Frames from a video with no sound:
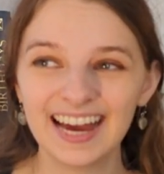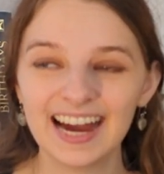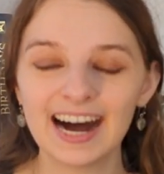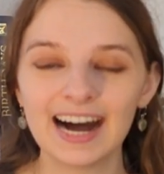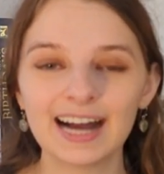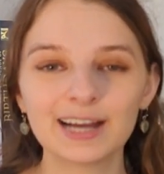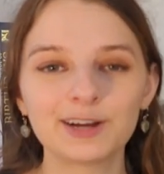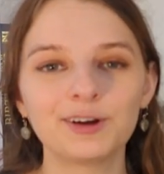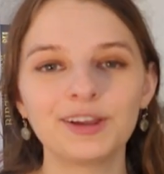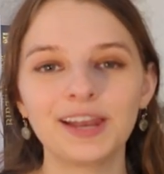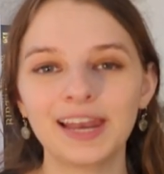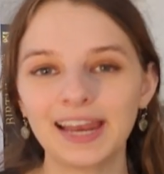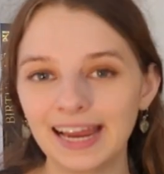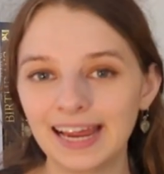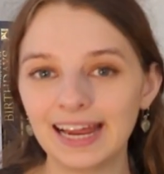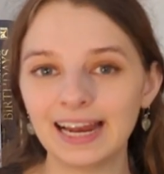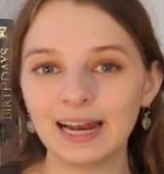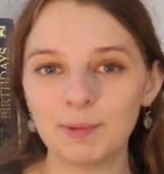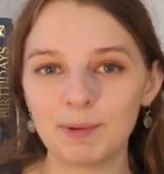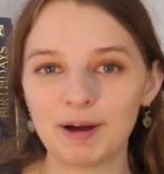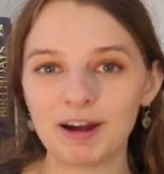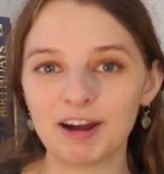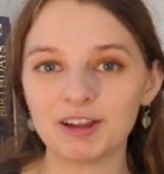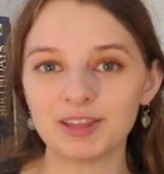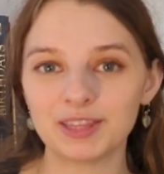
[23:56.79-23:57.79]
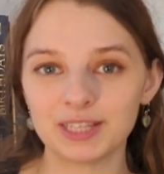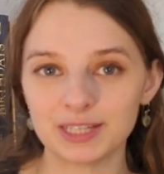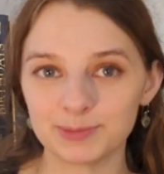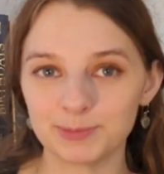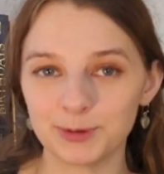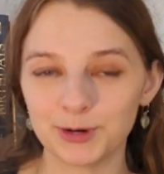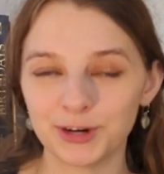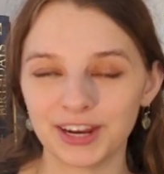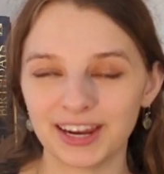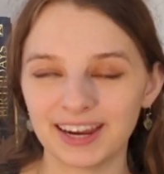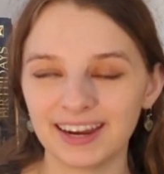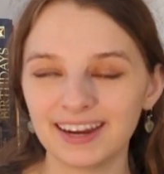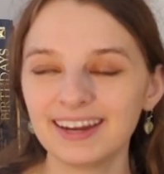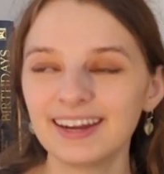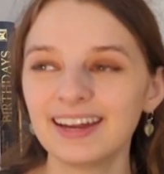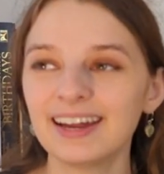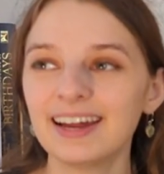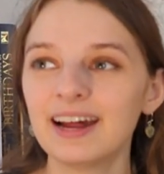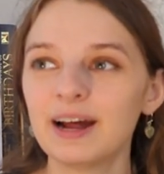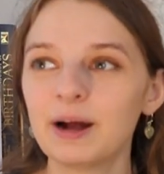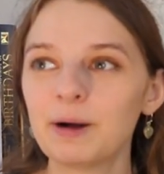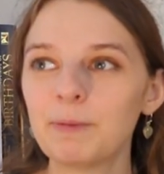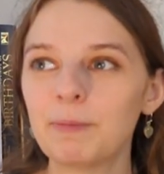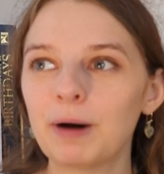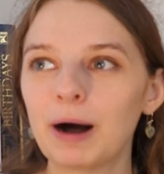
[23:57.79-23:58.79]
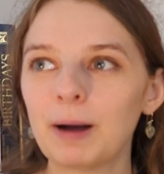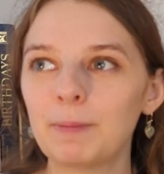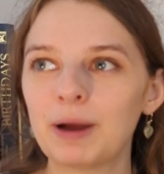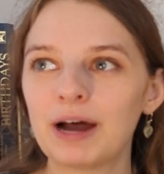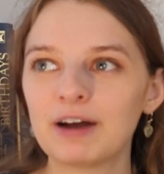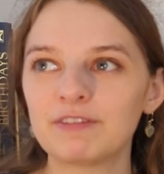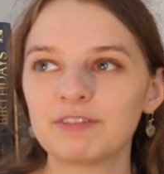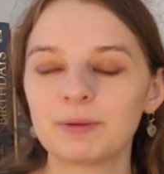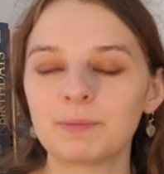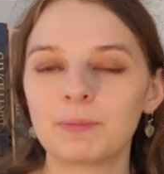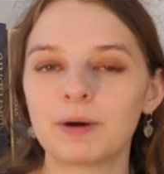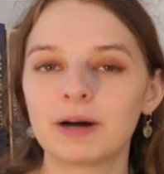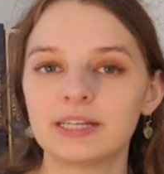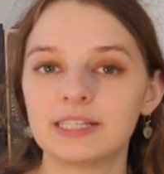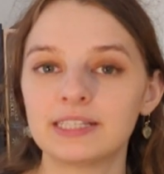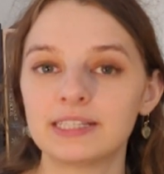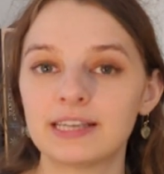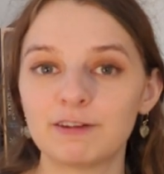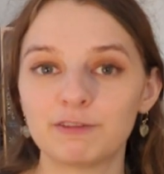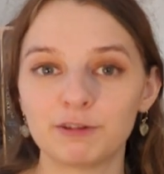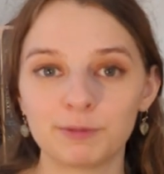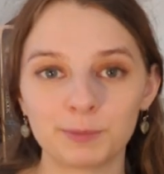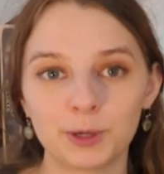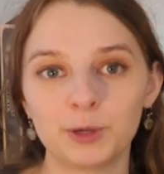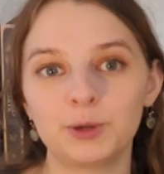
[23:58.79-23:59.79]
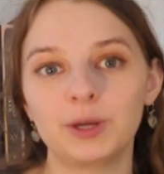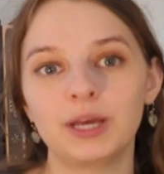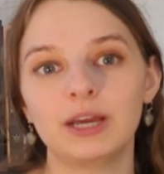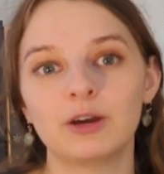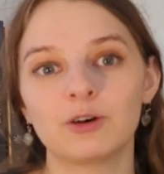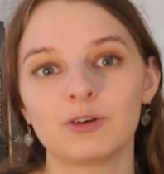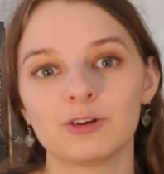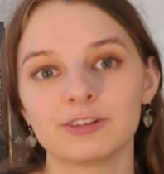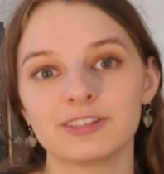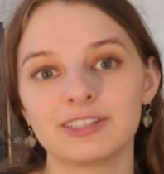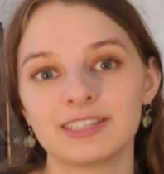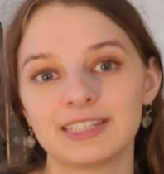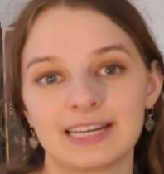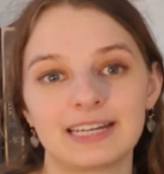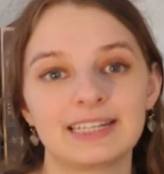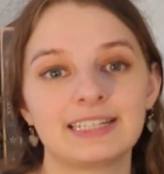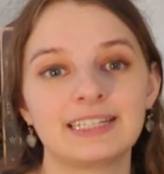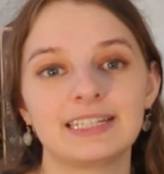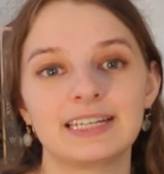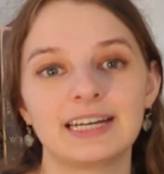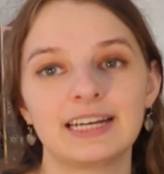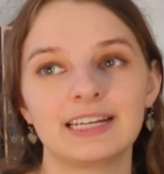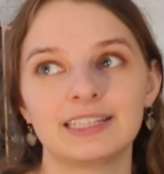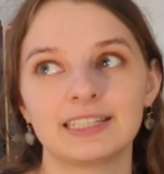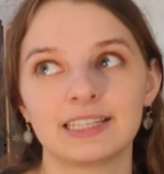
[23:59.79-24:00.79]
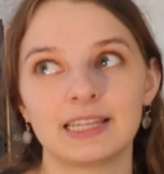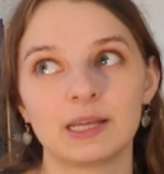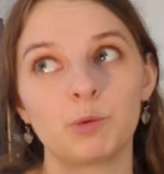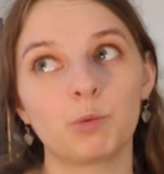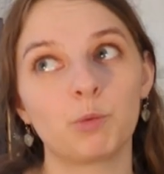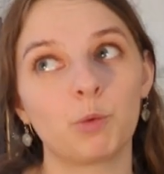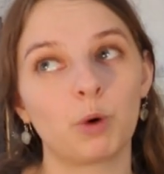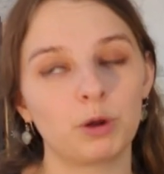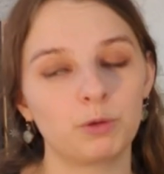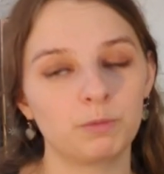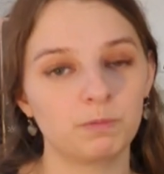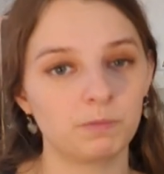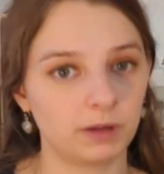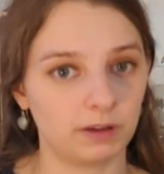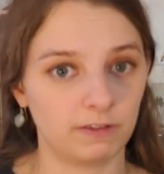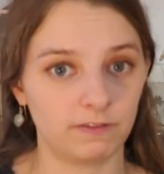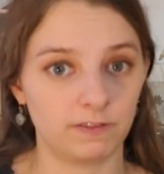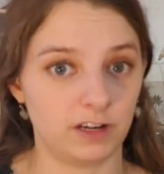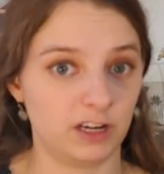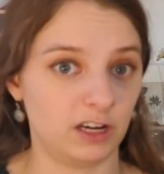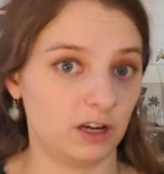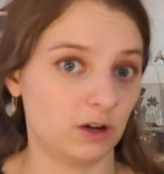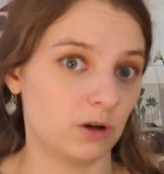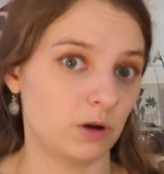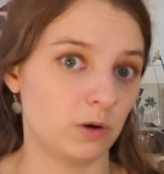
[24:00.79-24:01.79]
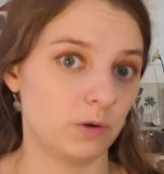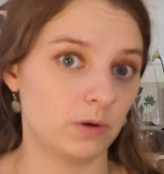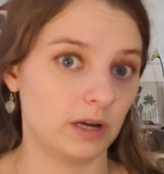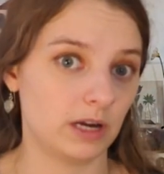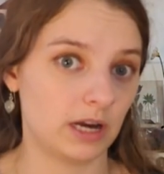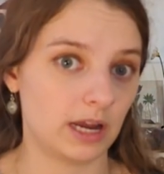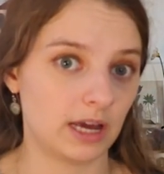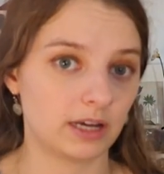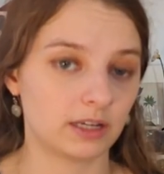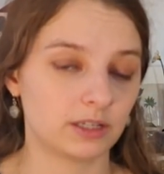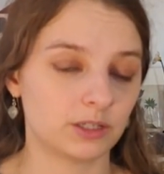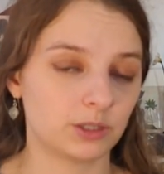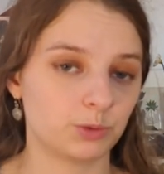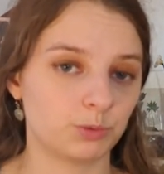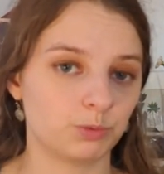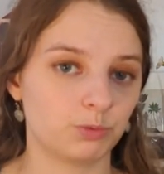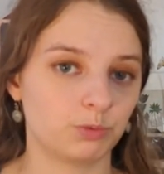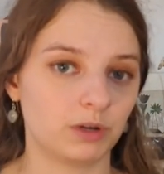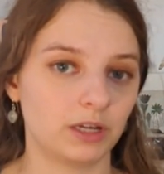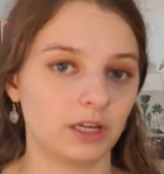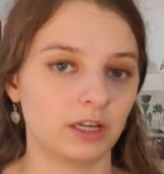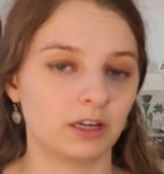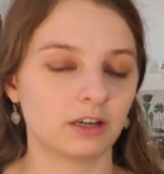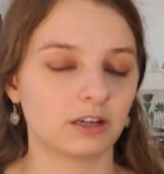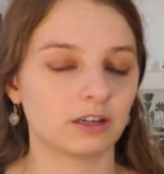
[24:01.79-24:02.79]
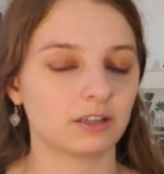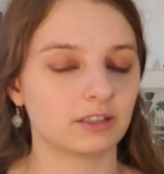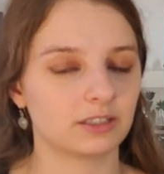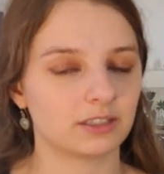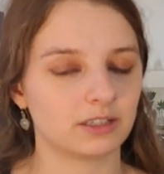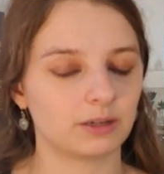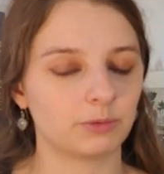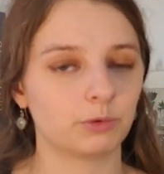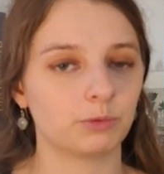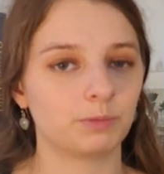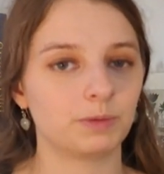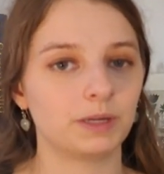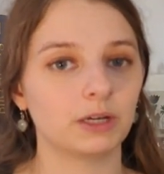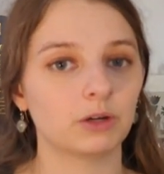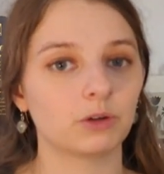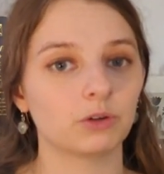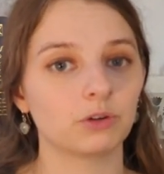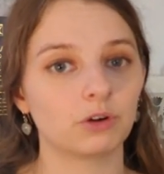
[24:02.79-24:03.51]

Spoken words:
I got legally married this morning, but I'm having my ceremony on Saturday, so there won't be a video next week because I will be on